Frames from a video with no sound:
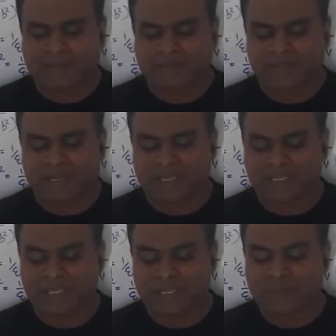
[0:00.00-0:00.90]
The
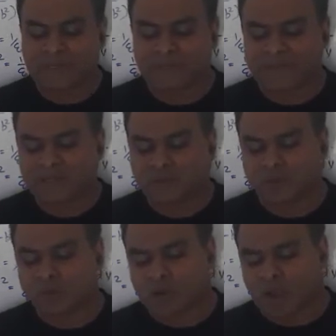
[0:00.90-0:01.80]
region between
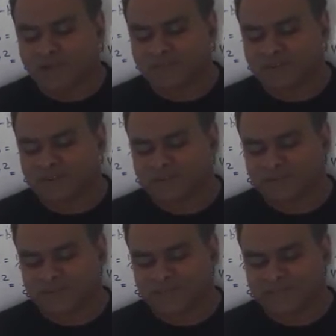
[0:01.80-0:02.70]
two concentric
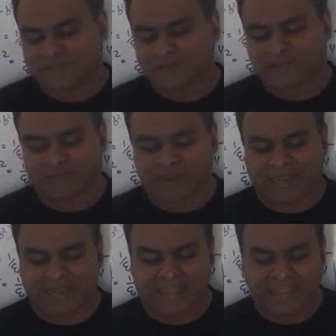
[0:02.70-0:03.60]
spheres of
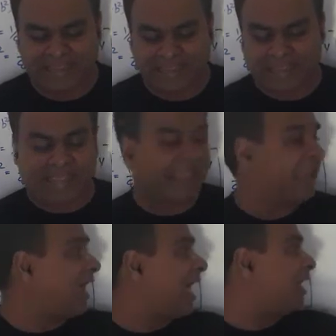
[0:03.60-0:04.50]
radii
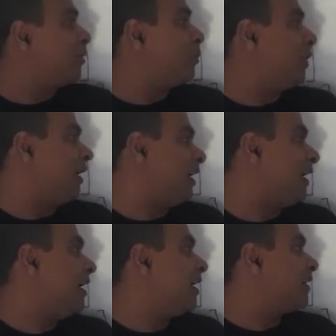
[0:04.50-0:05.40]
A and
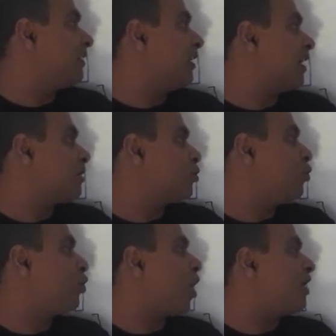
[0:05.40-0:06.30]
B. There are
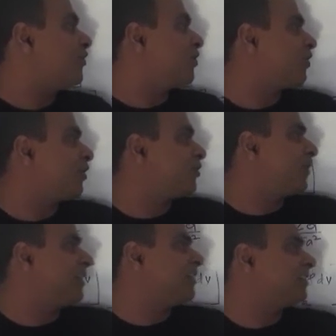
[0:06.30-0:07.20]
two concentric
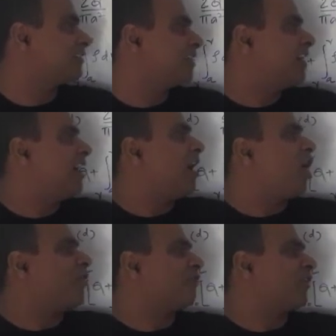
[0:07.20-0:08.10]
spheres
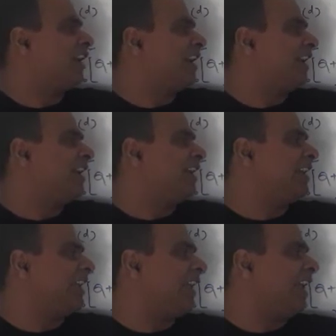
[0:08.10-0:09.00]
of
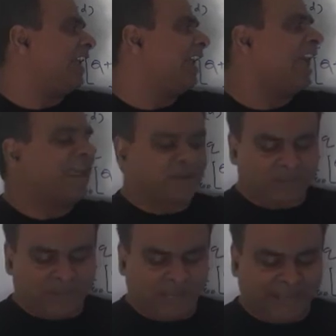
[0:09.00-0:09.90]
radii A
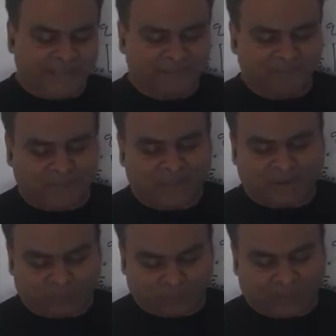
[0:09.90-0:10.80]
and B
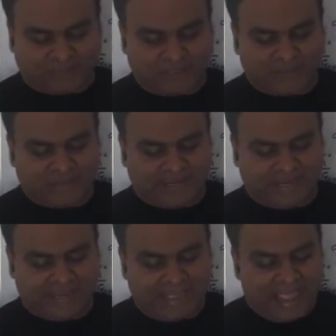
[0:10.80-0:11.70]

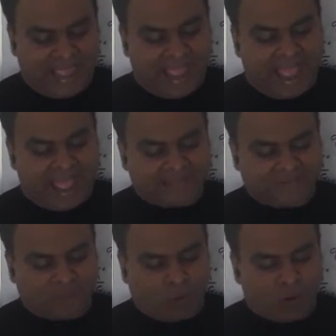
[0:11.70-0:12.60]
respectively,
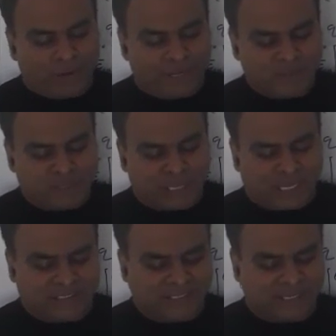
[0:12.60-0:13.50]
has volume
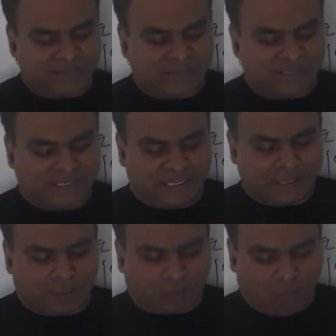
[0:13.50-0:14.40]
charge
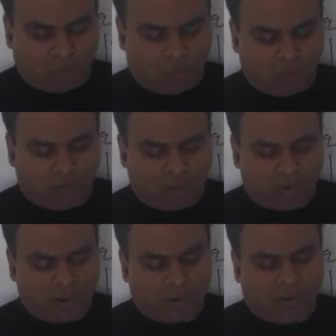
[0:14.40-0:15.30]
density
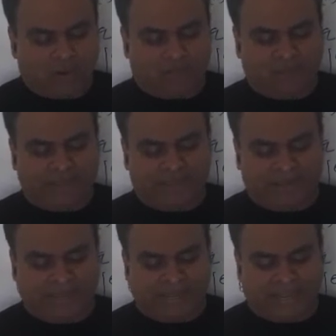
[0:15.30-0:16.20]
rho,
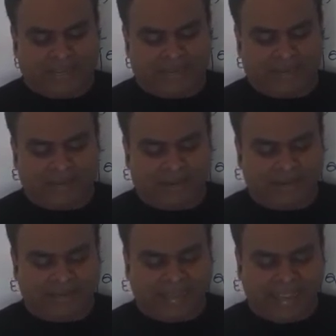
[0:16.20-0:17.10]
where
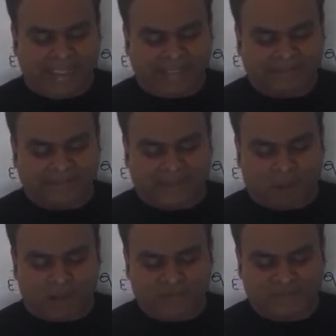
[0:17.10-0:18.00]
A is a
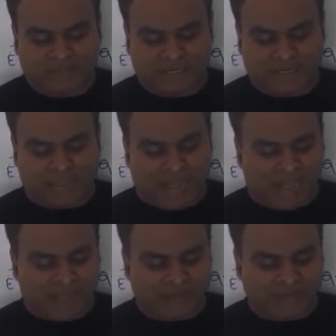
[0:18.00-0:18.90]
constant,
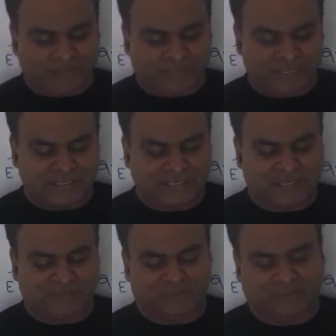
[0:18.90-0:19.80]
R is the
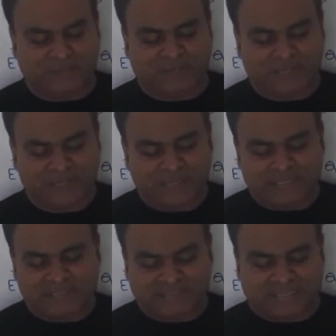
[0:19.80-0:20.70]
distance from the
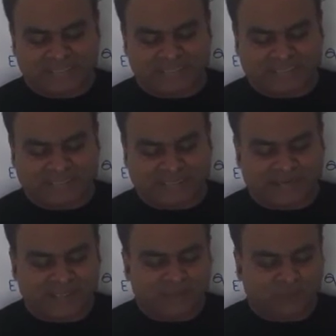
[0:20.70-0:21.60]
center.
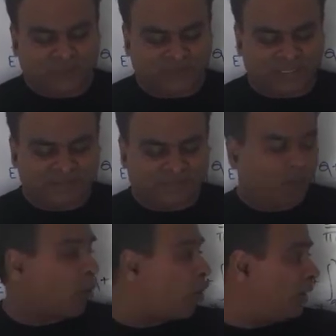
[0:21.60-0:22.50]
So
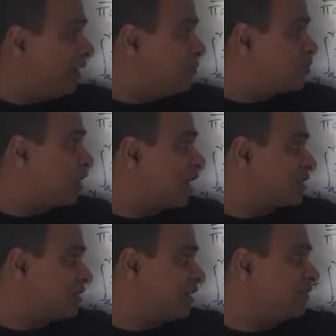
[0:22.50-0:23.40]
this volume
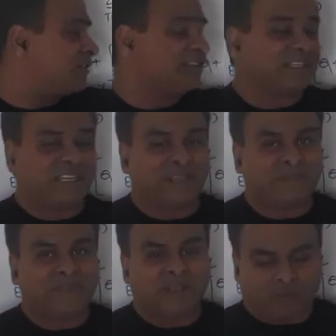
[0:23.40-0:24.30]
charge
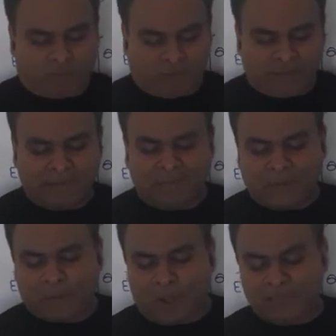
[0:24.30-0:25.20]
density, one
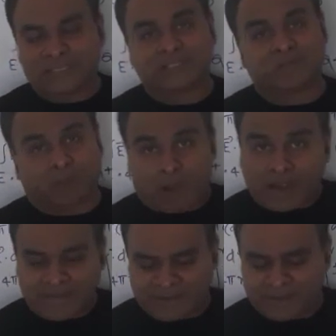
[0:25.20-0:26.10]
important
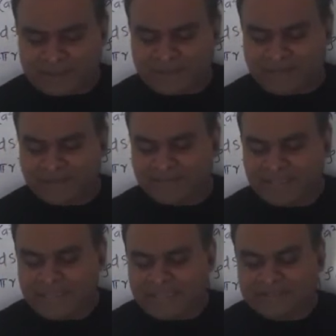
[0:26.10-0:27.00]
point here is
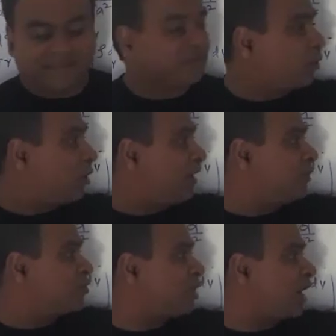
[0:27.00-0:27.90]
this
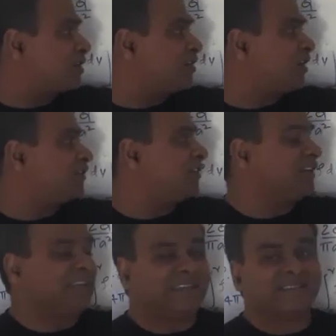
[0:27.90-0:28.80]
volume charge
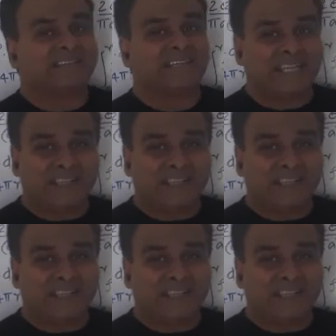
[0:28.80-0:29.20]
density is